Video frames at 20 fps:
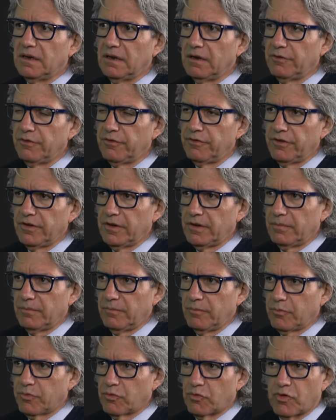of
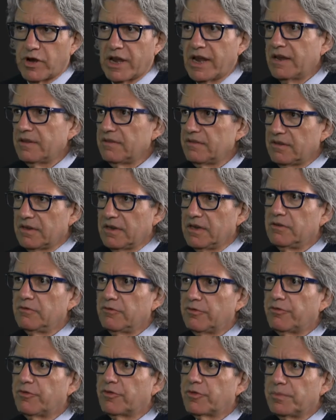brand
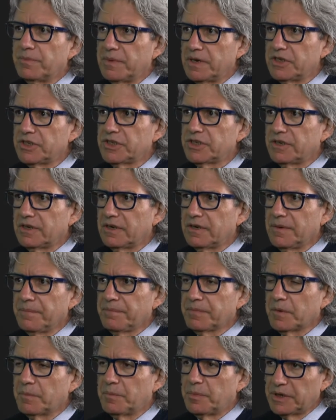information,
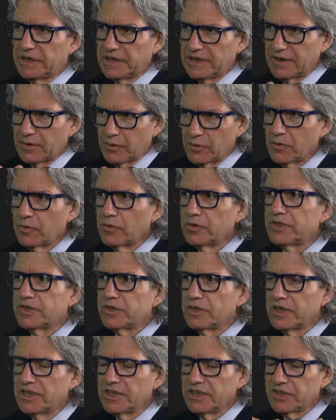but it
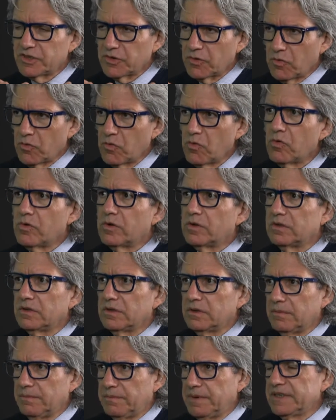is all
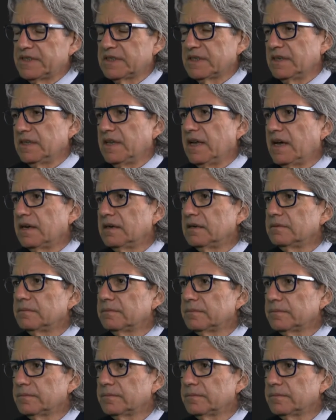based on data.